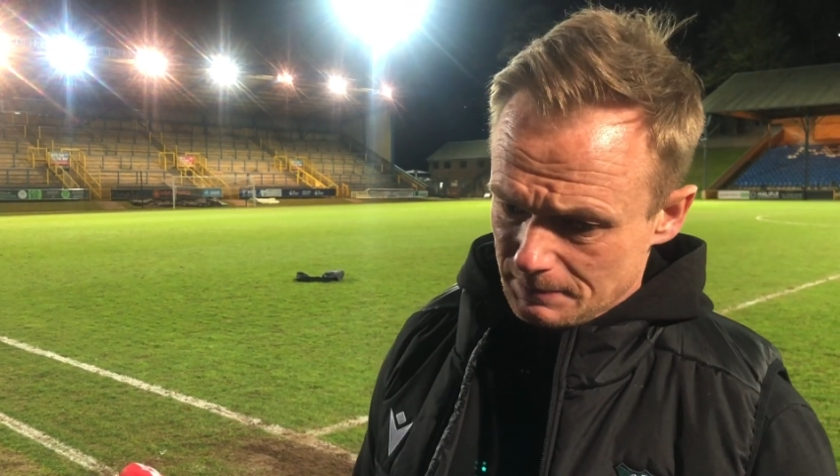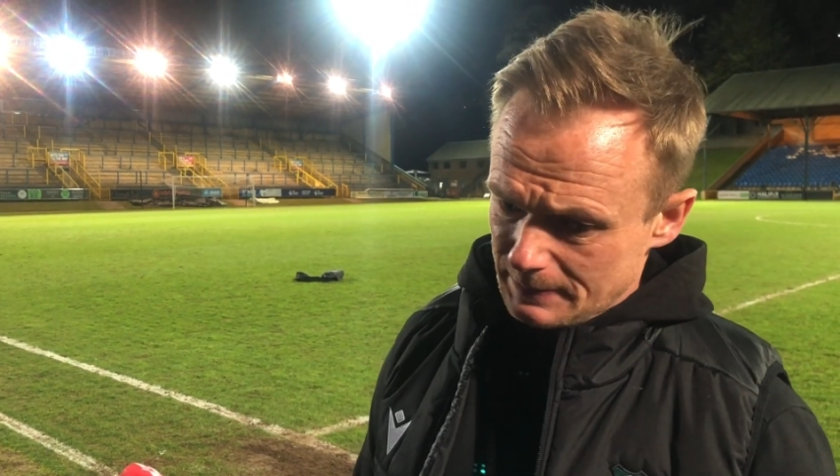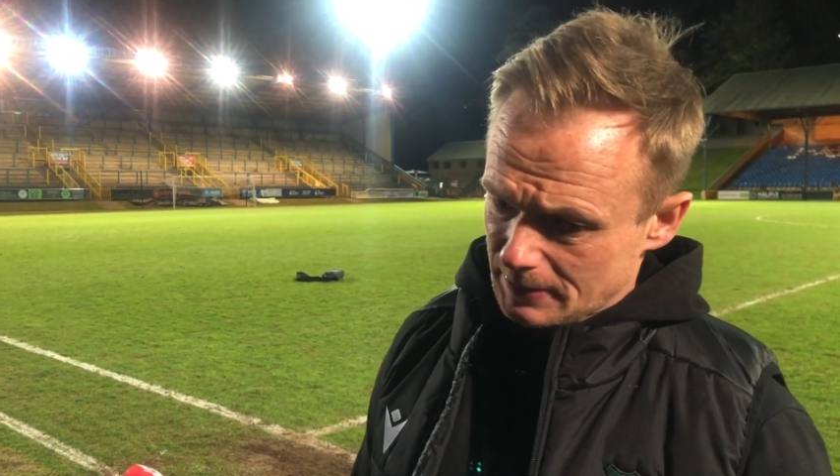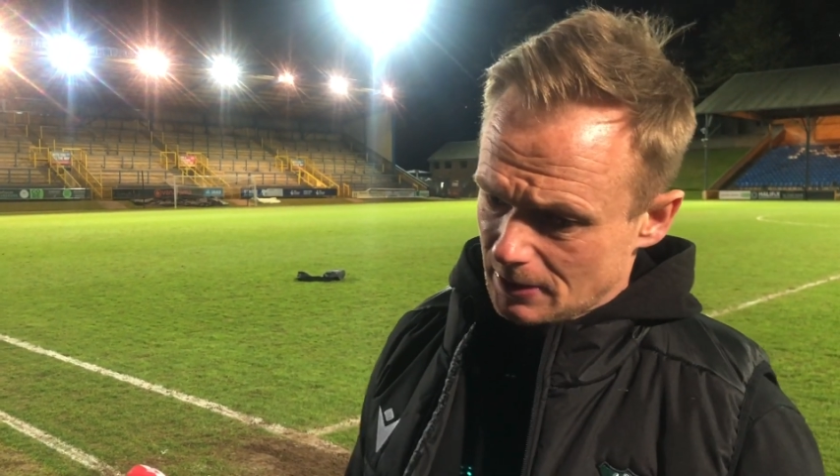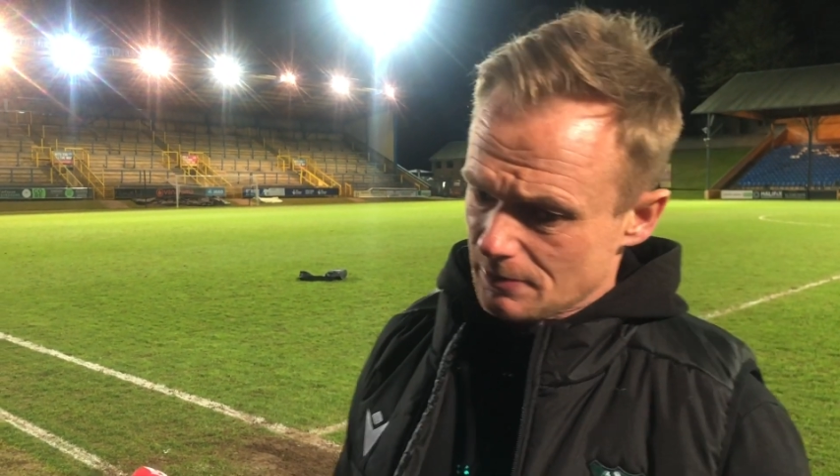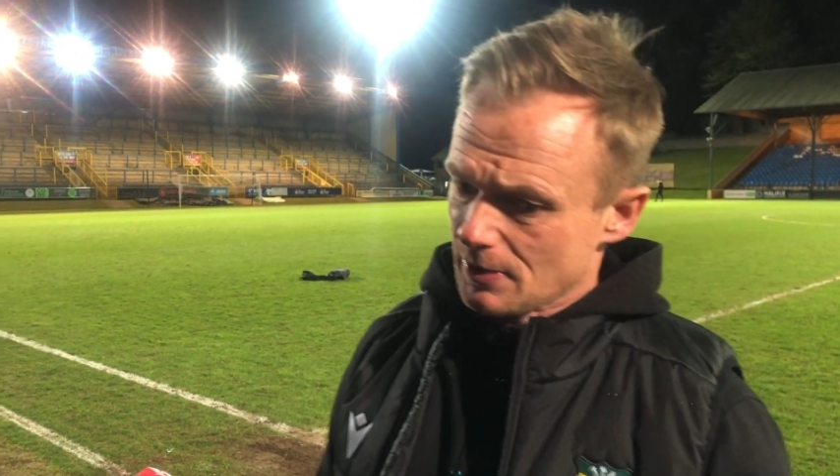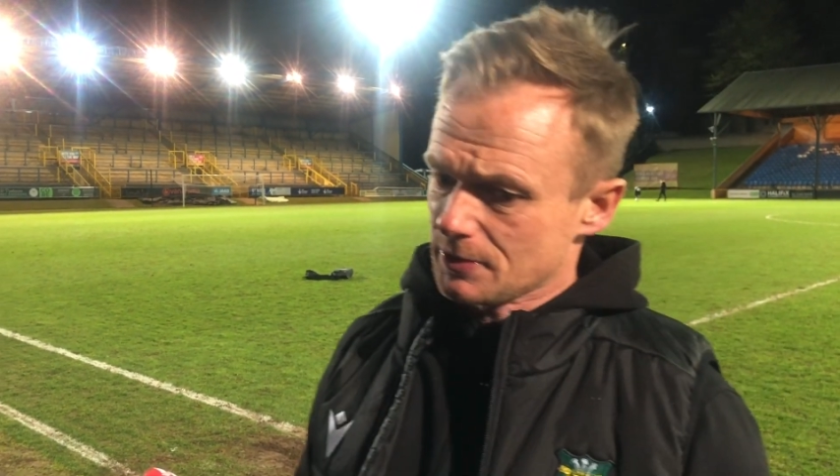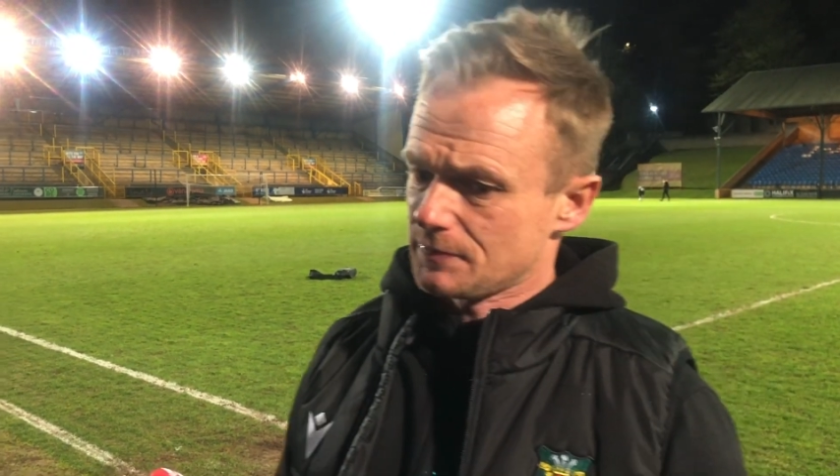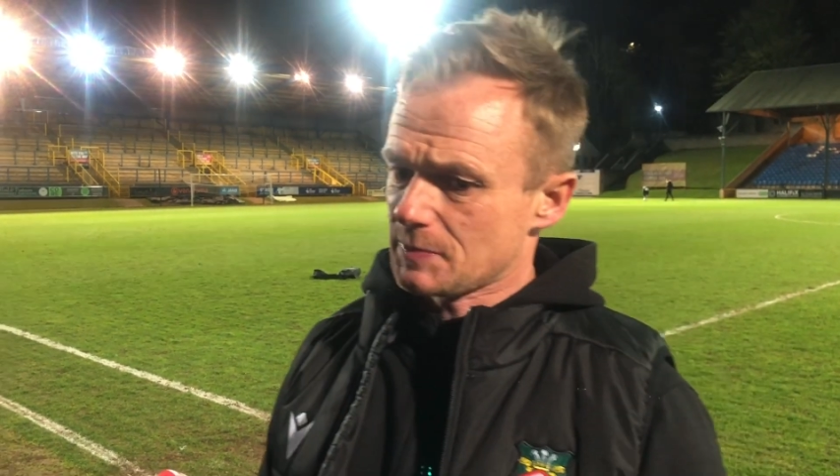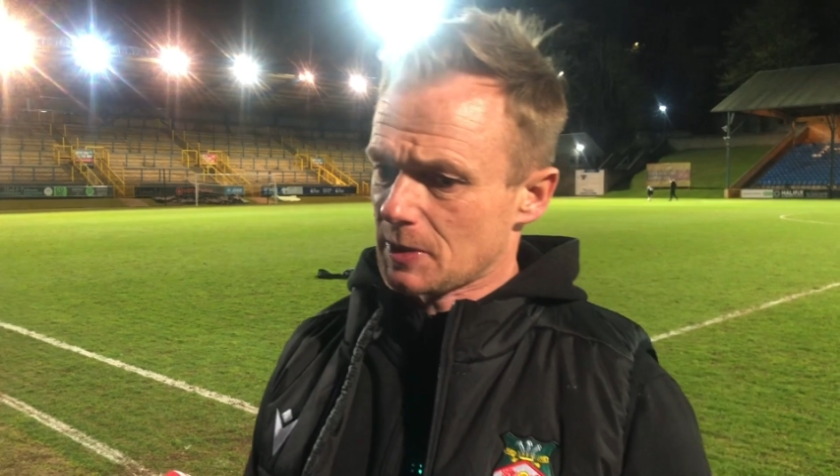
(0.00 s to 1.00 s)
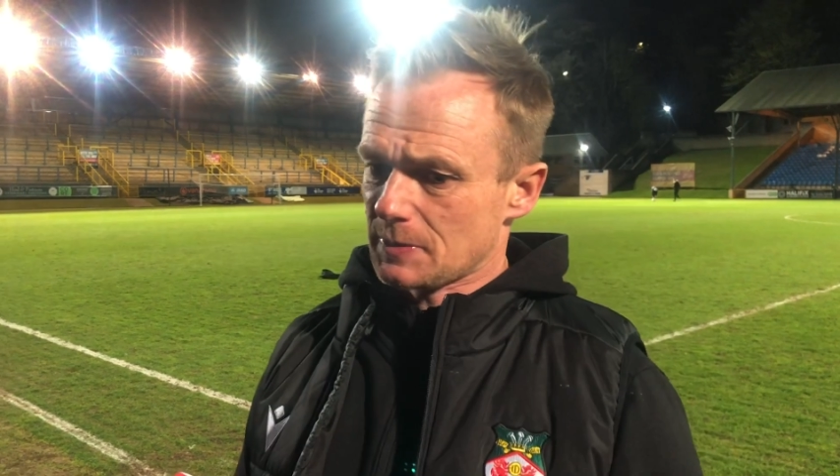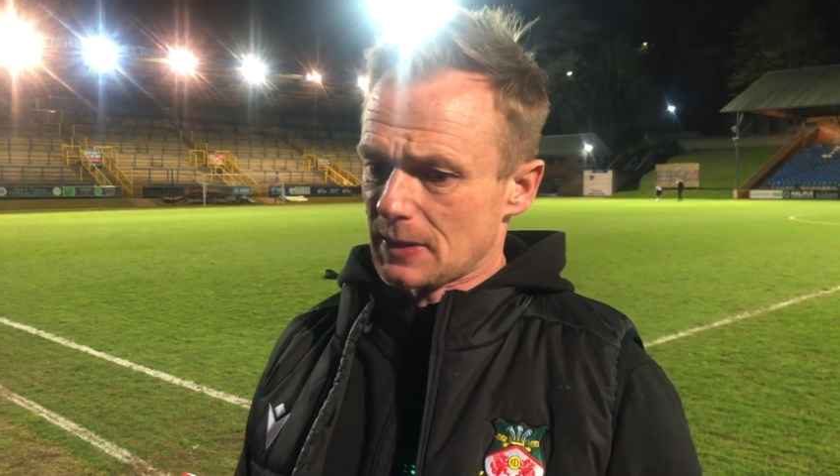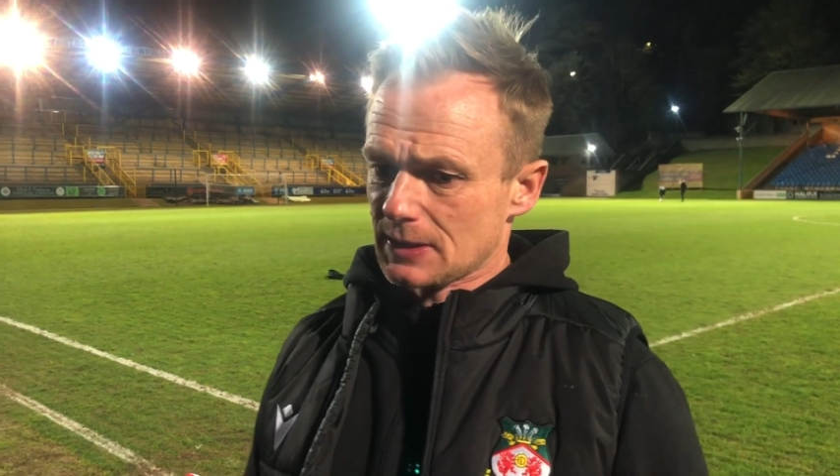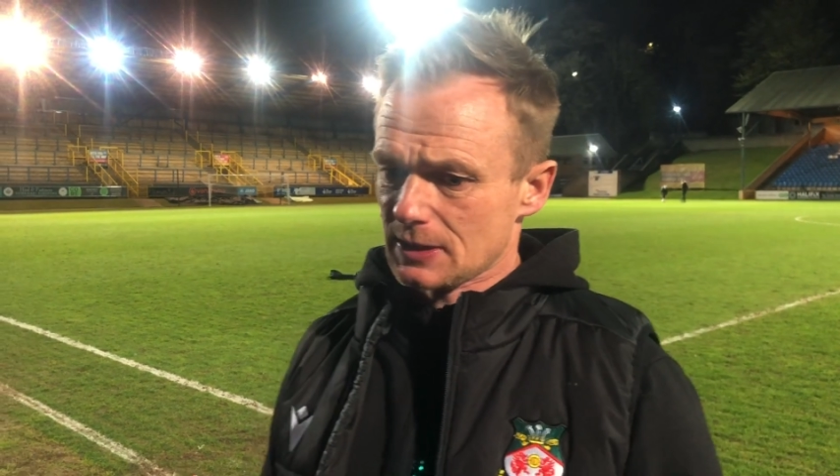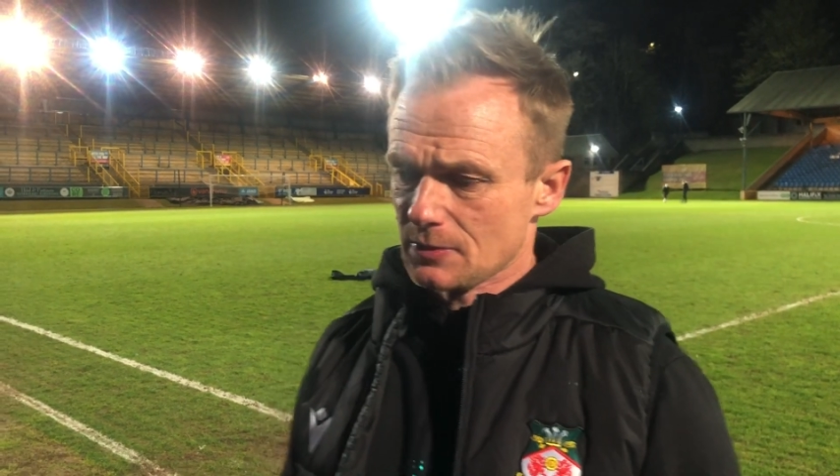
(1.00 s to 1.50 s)
People know the roles and
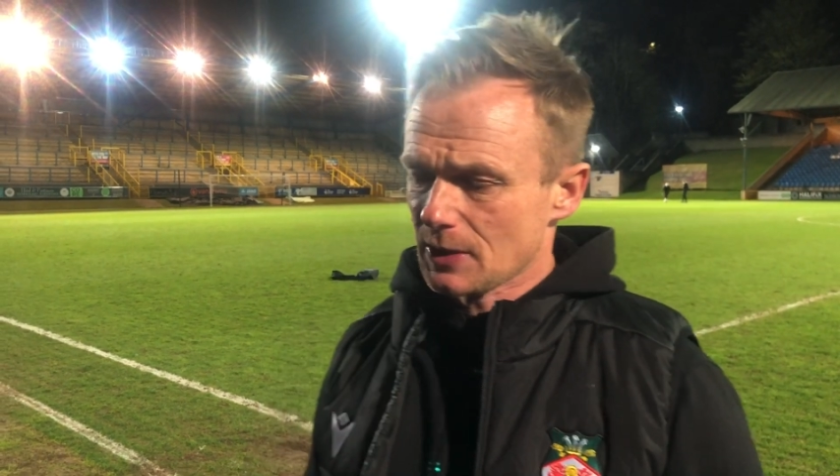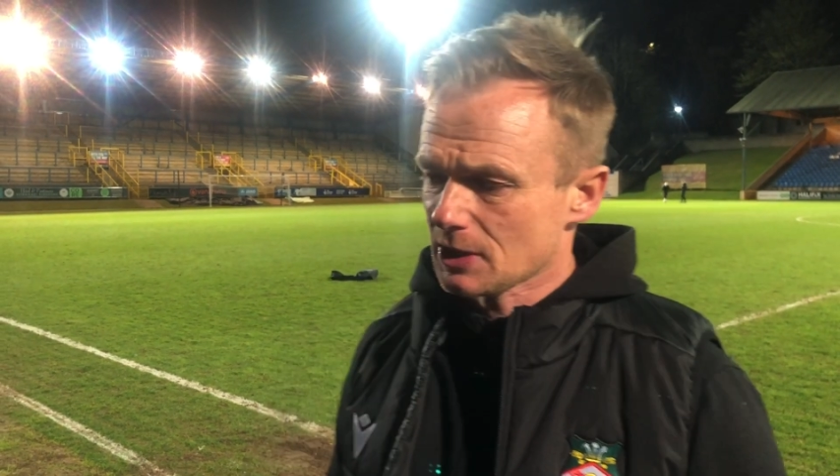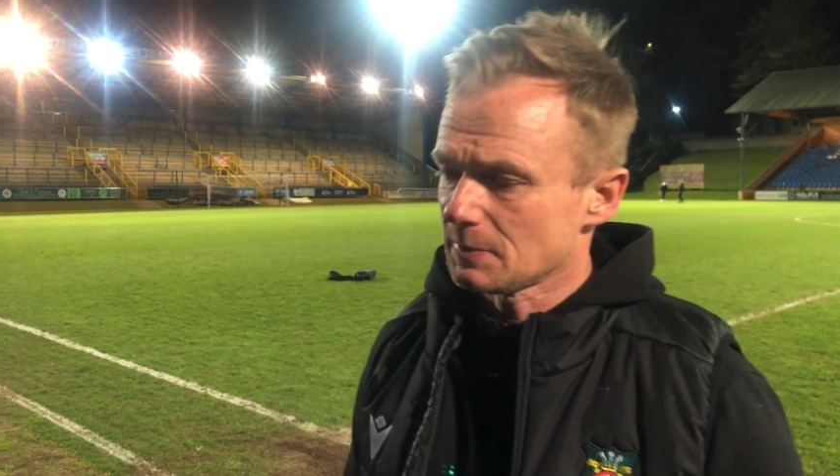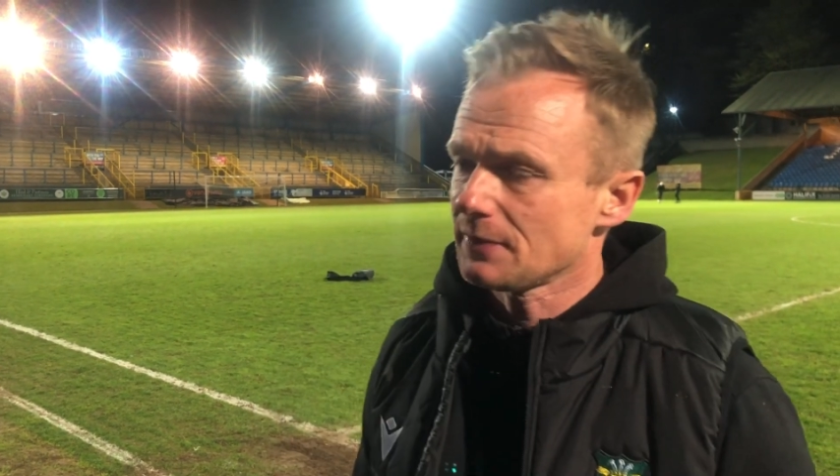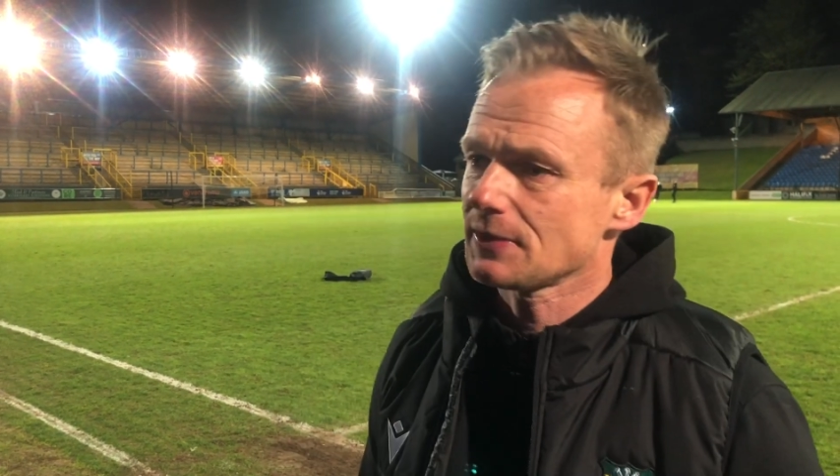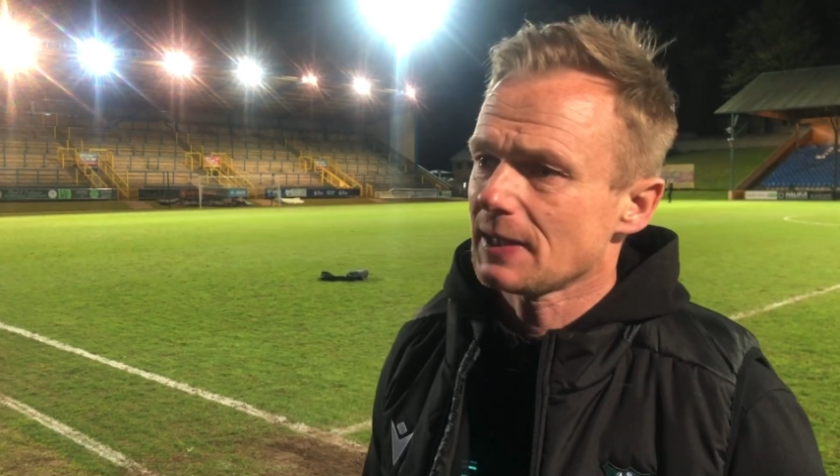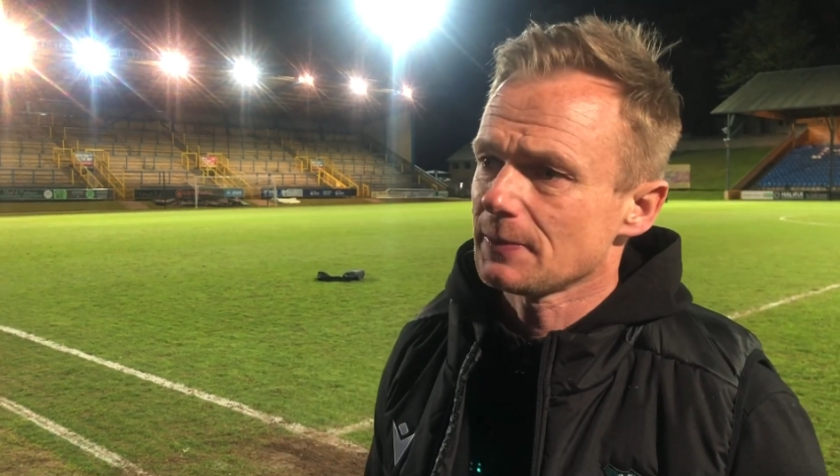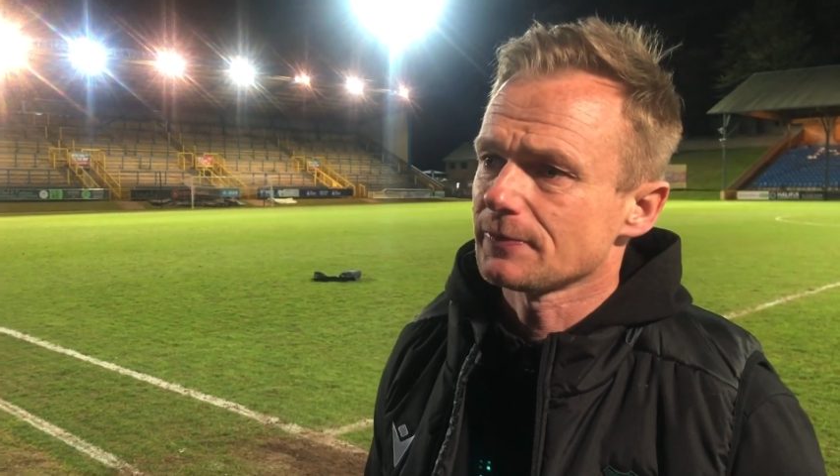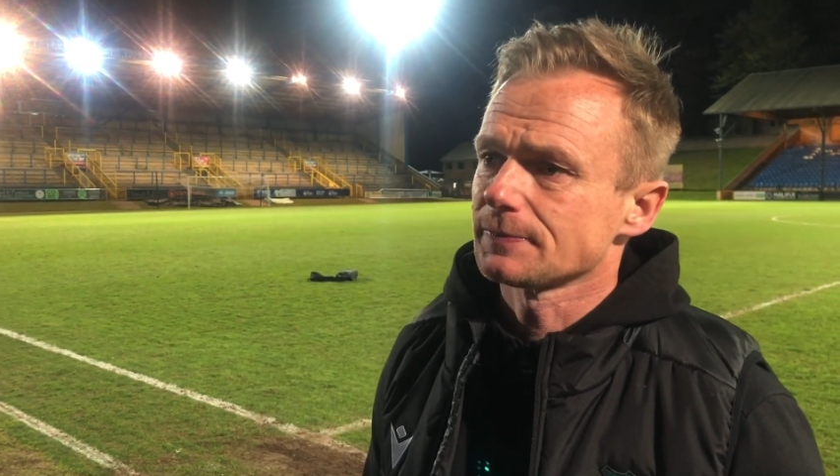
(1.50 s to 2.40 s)
responsibilities, so when they come off, you're happy with